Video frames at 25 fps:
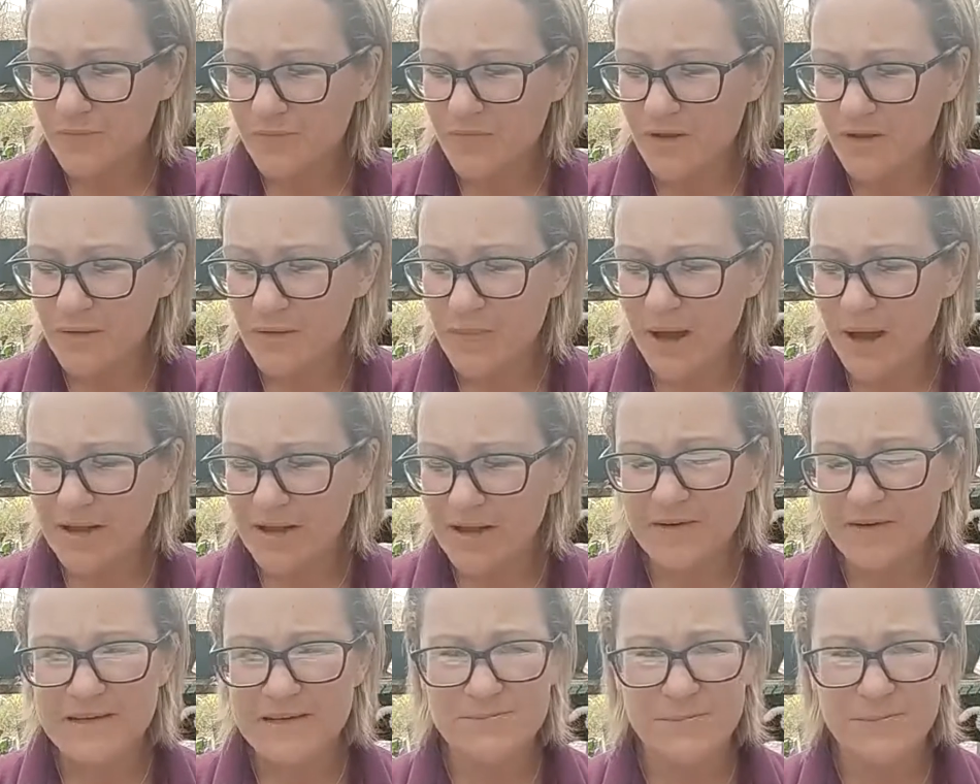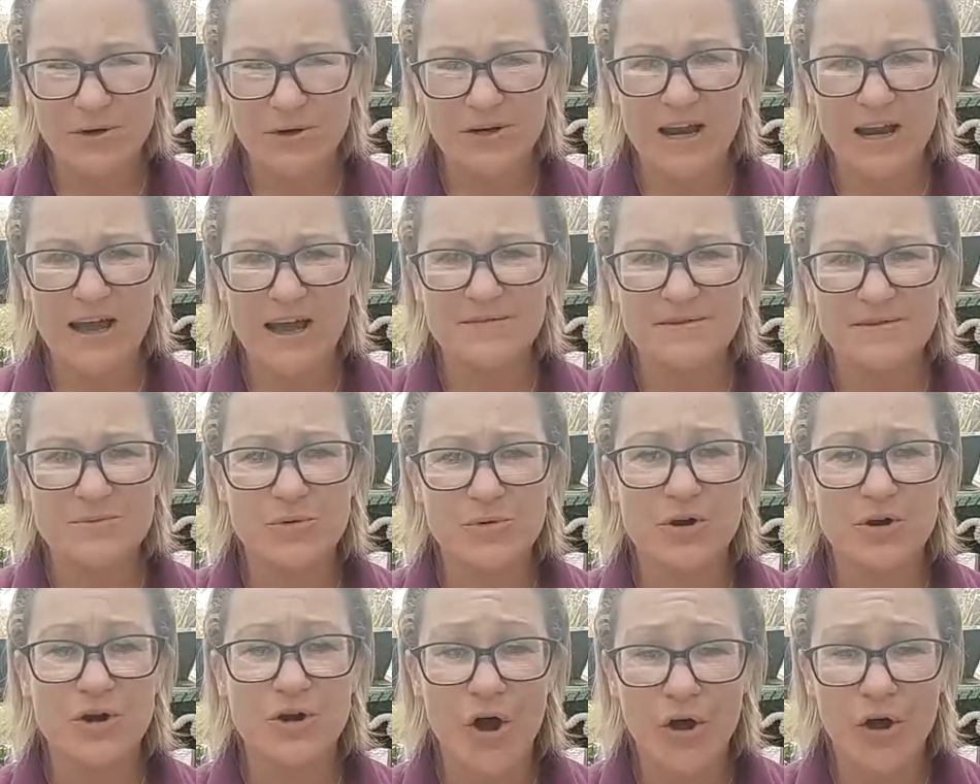my Facebook Lives
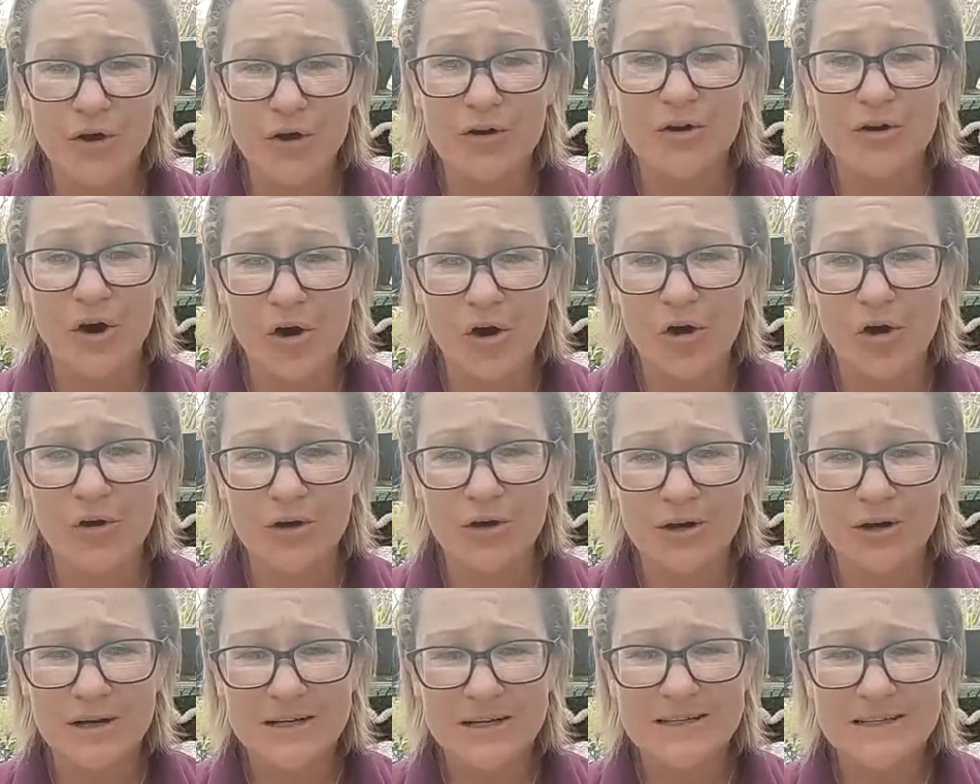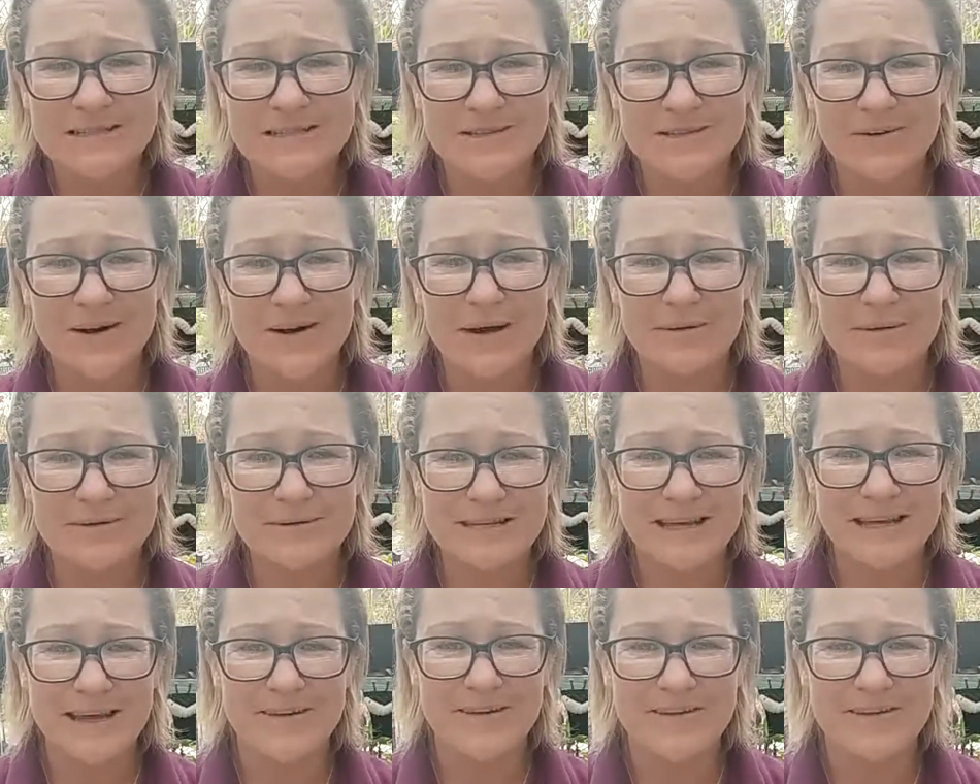were an hour long. So I was
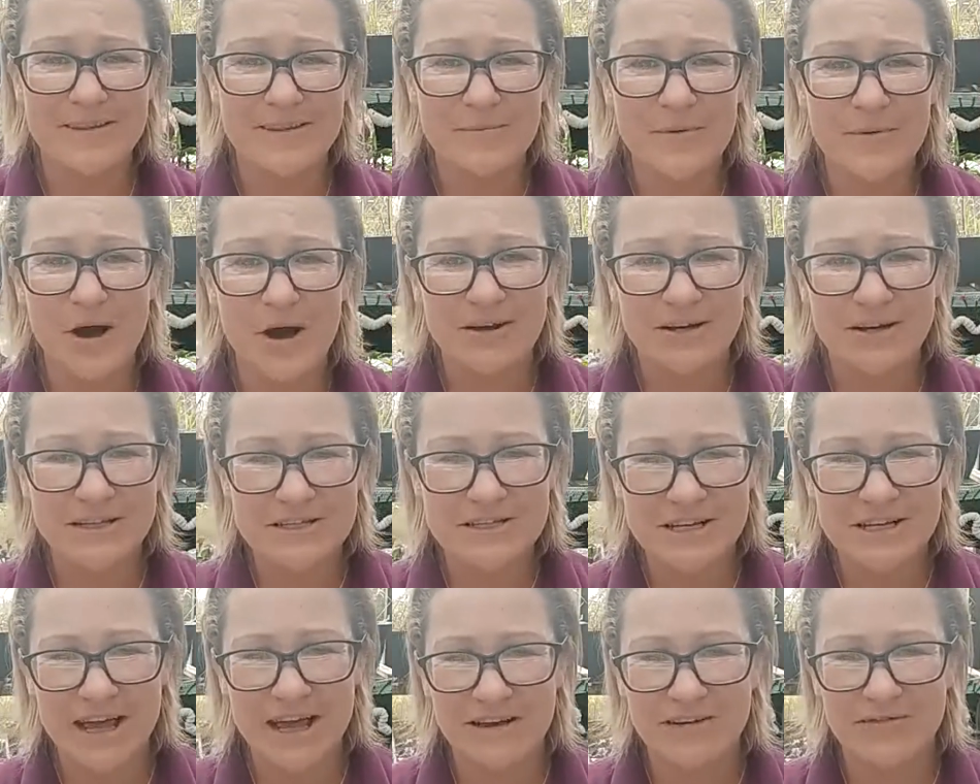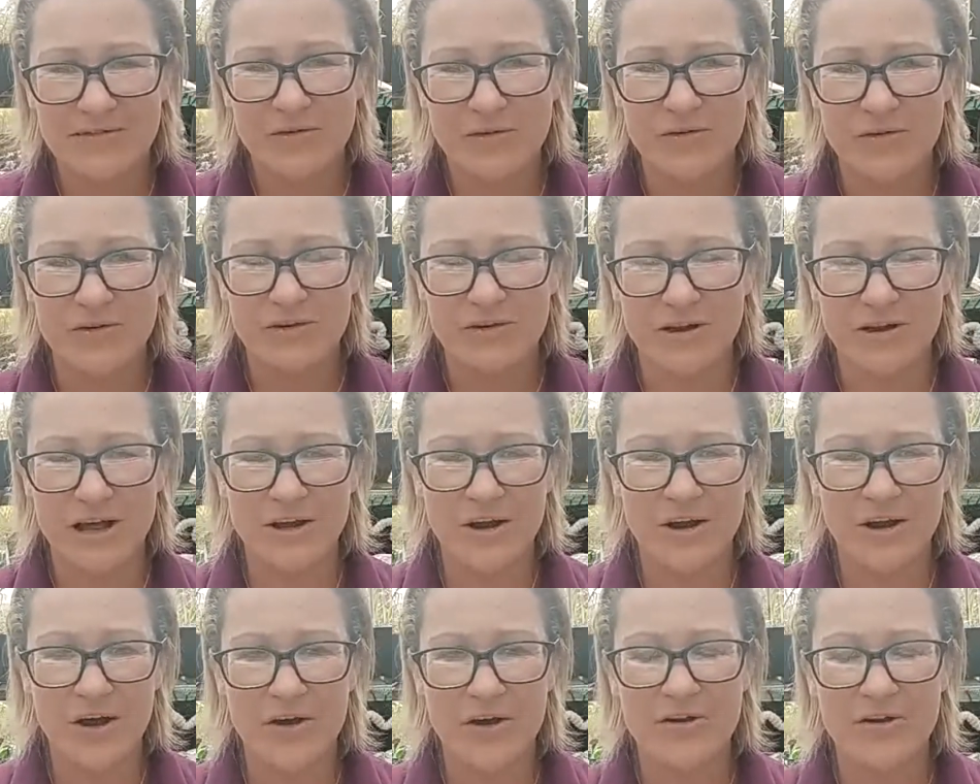here in the potting shed for an
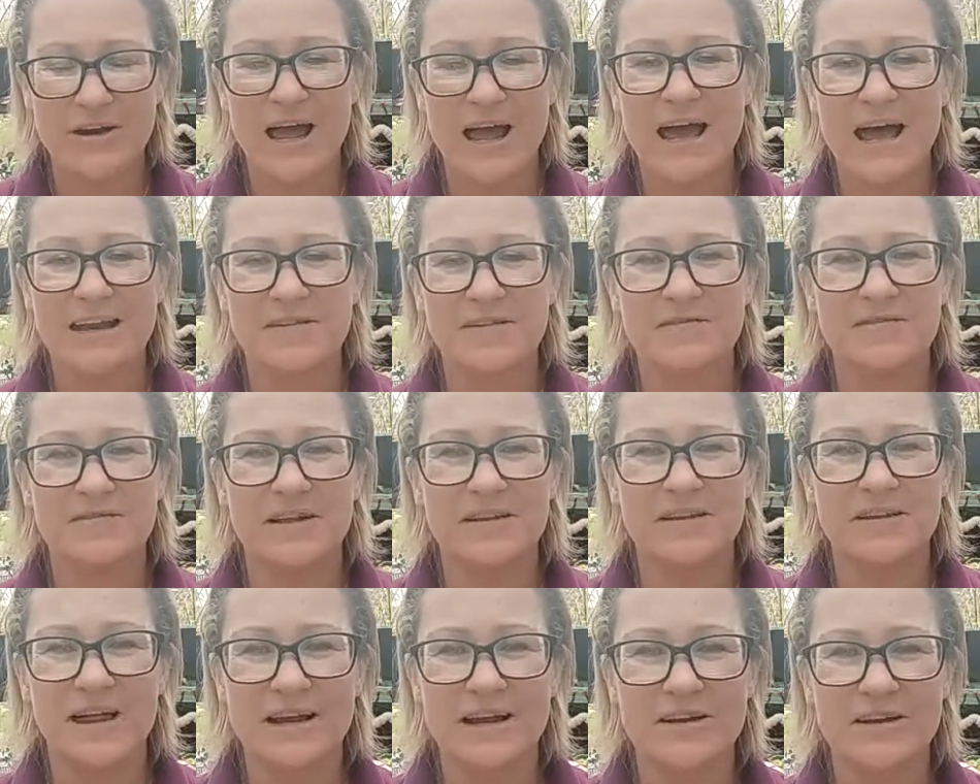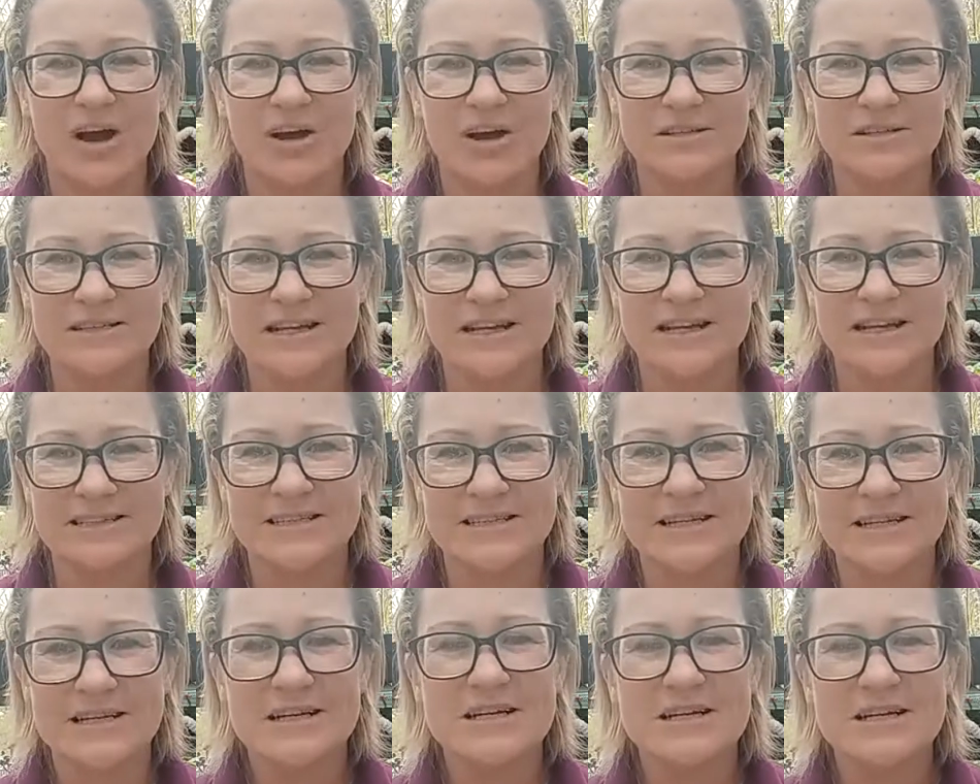hour and I had to fill that content.
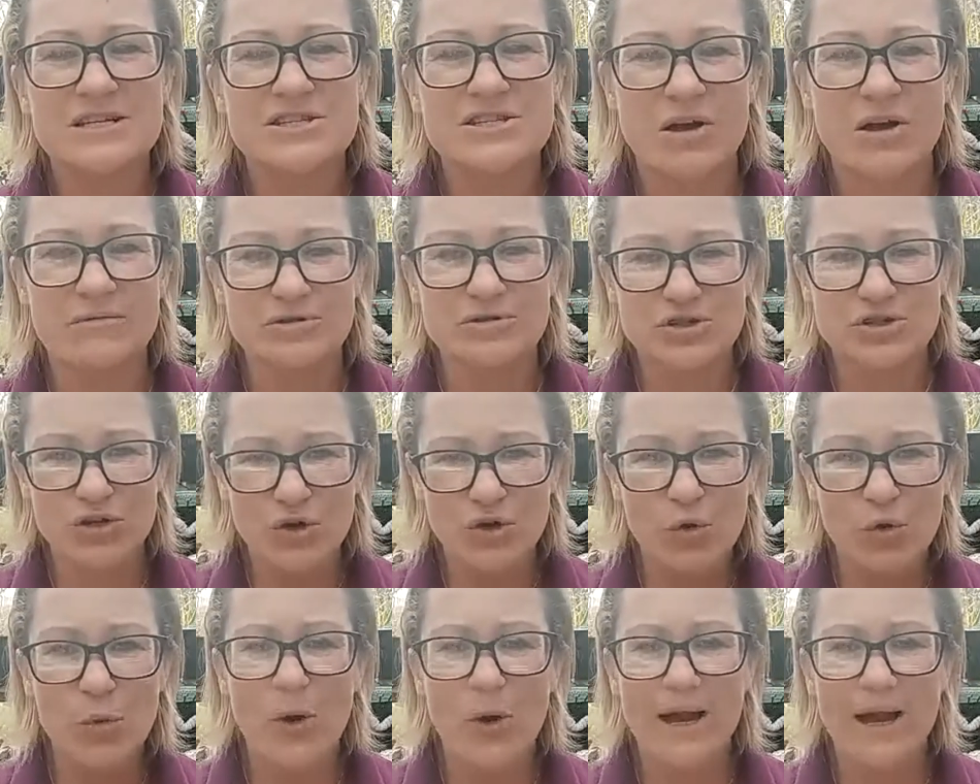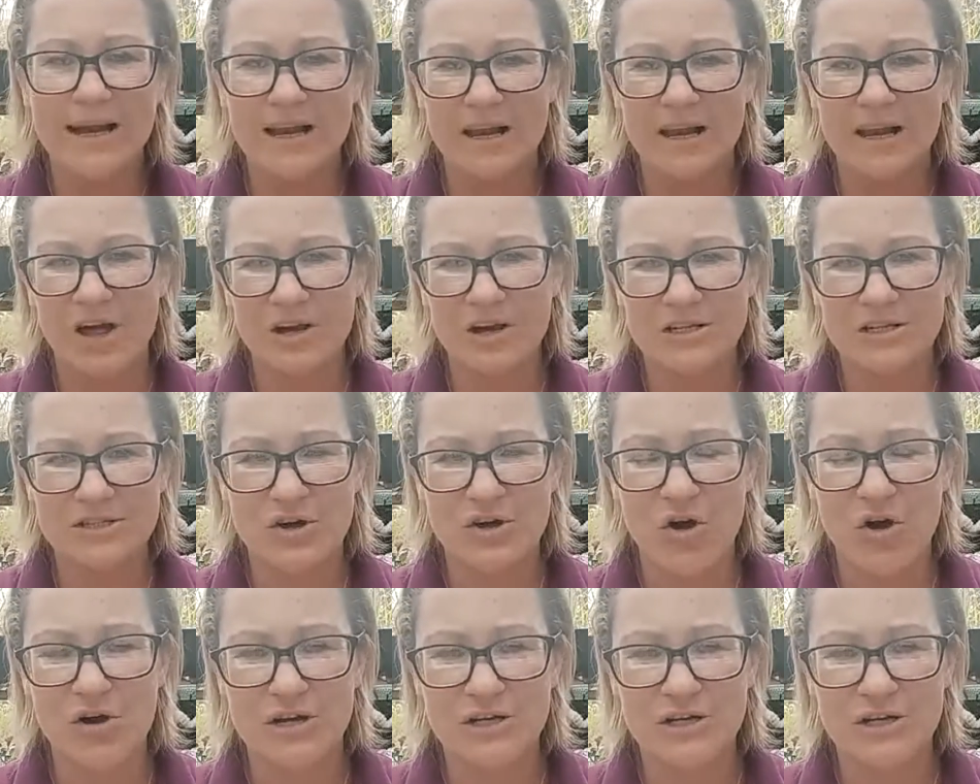So I was doing quite a lot of
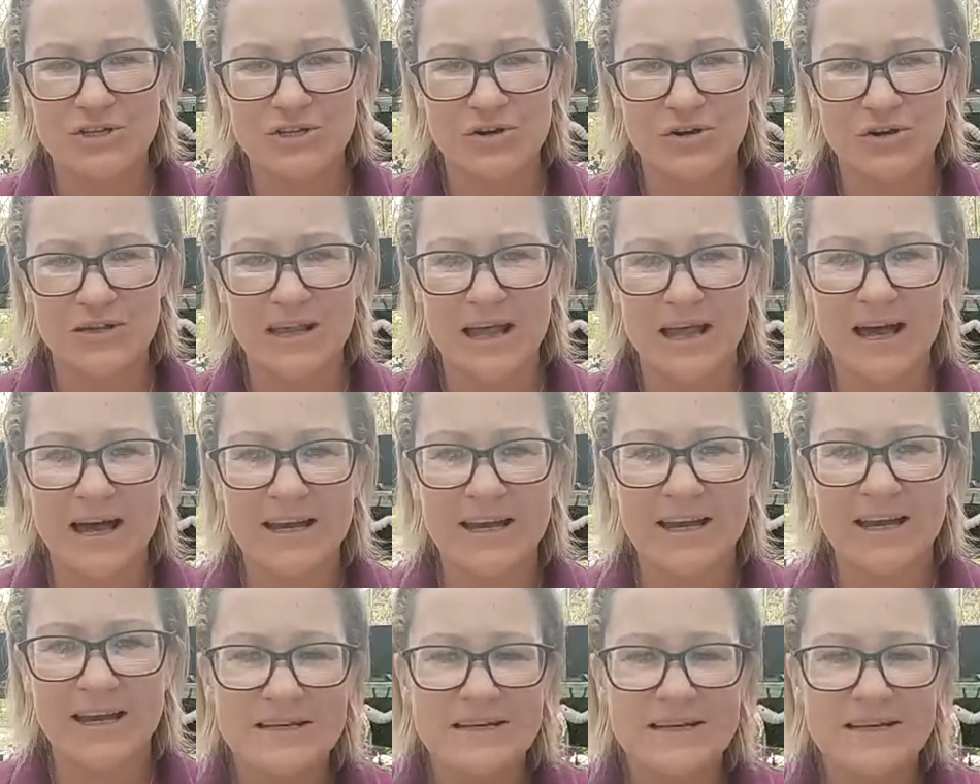talking during that.